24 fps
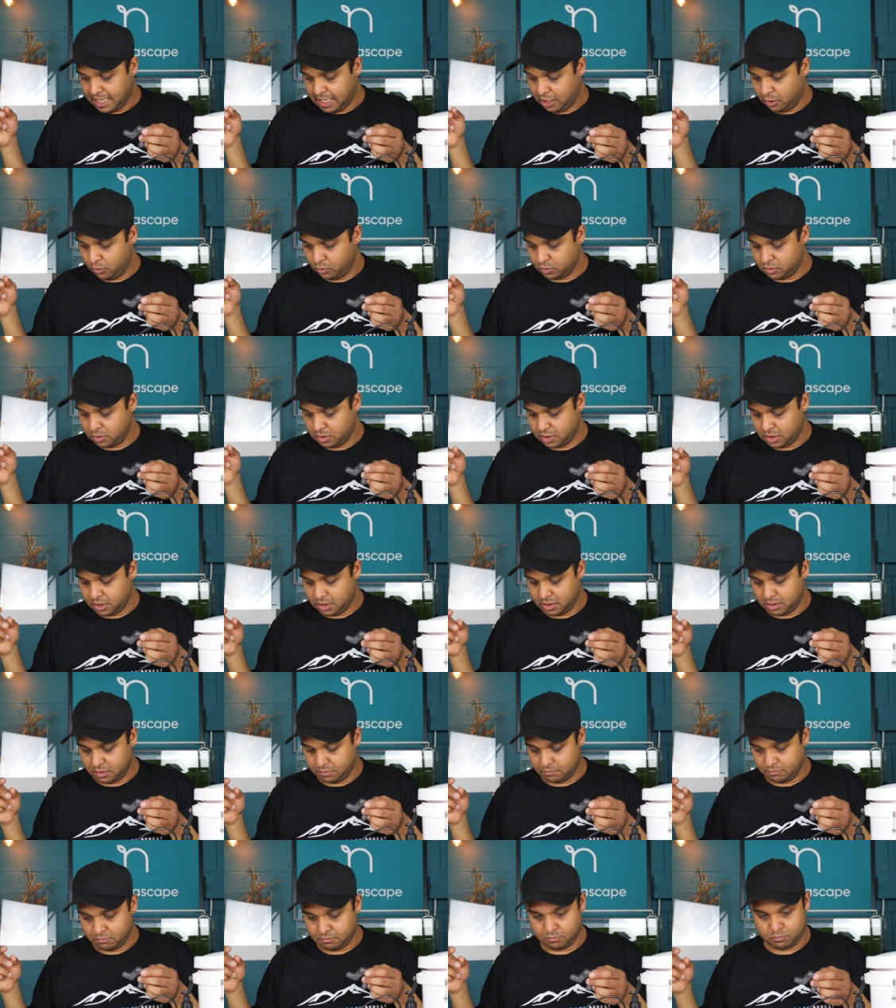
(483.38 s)

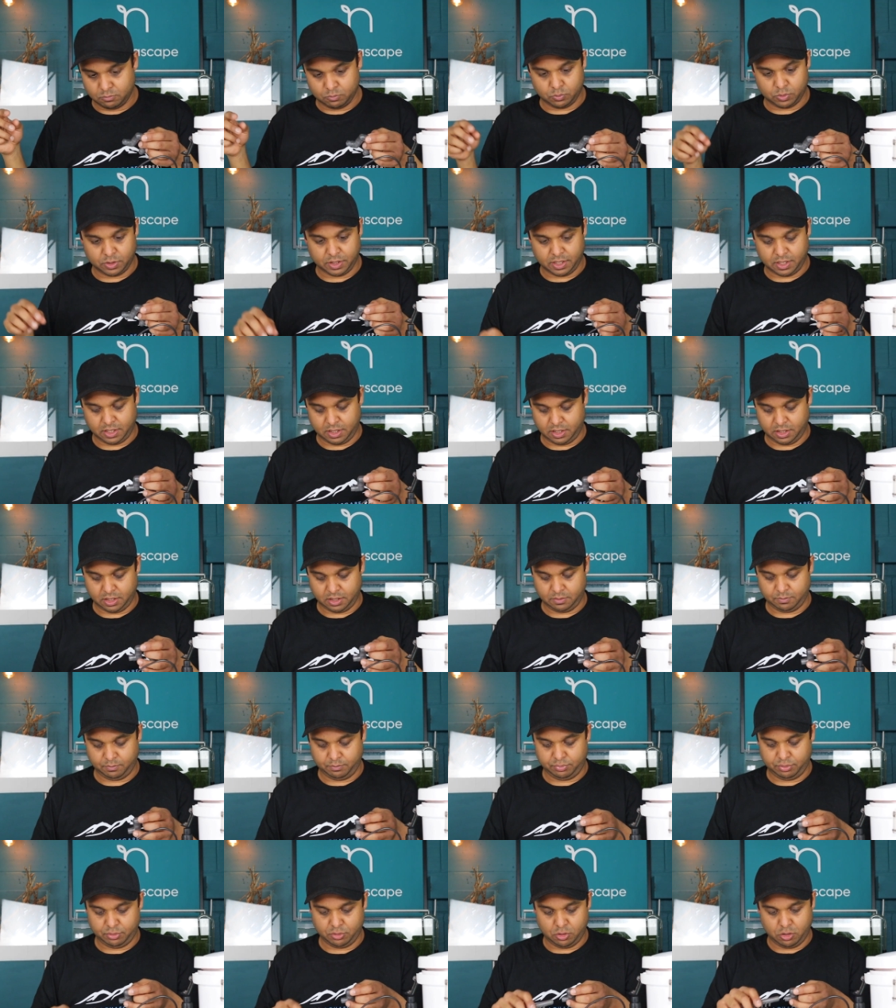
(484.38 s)
outlet, we
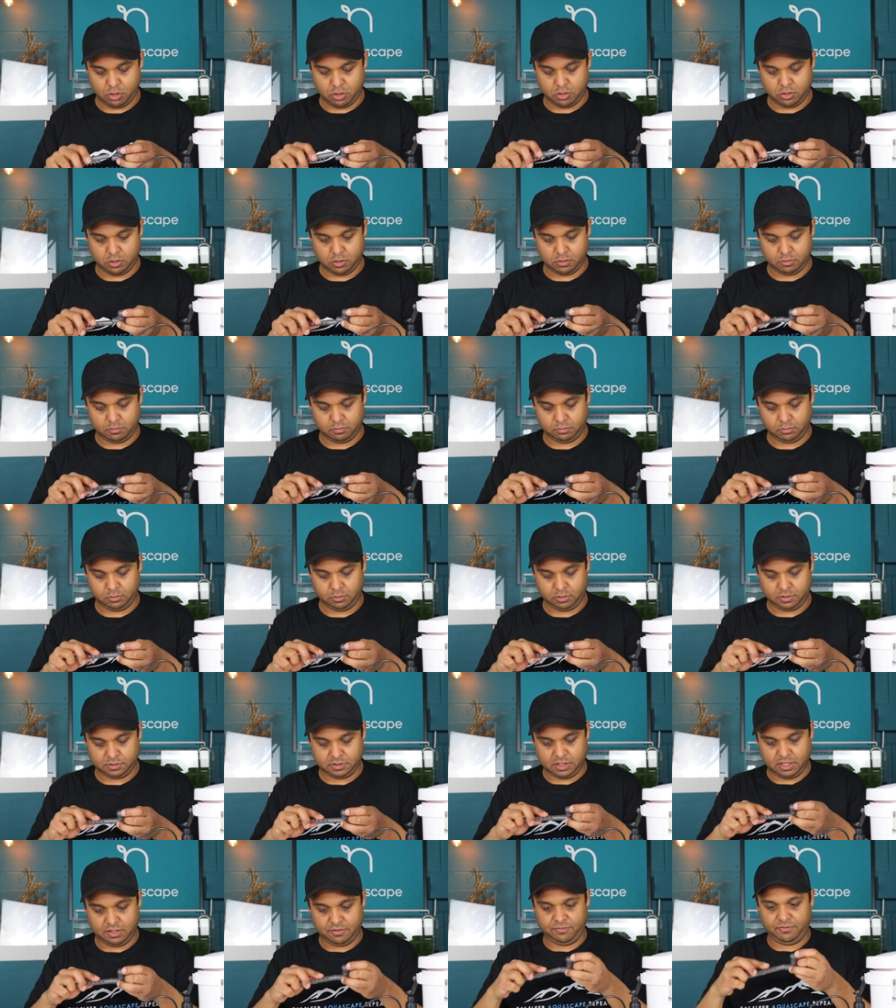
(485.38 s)
can put on,
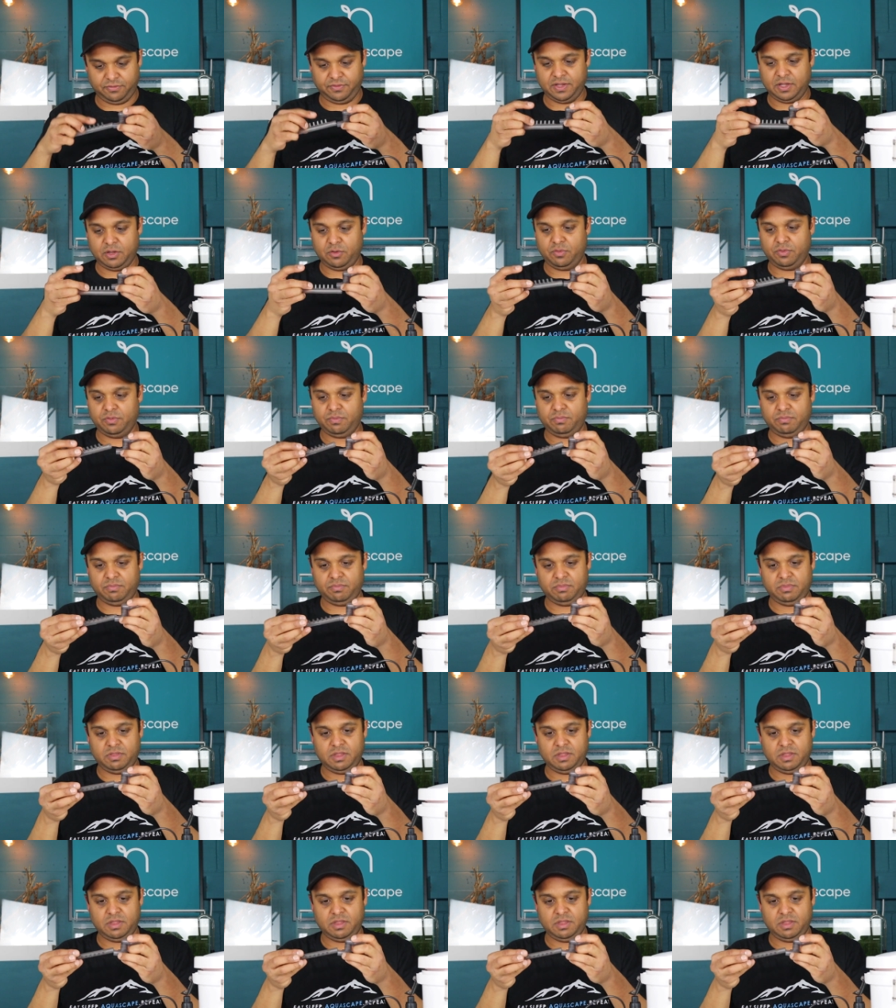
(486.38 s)
does that fit on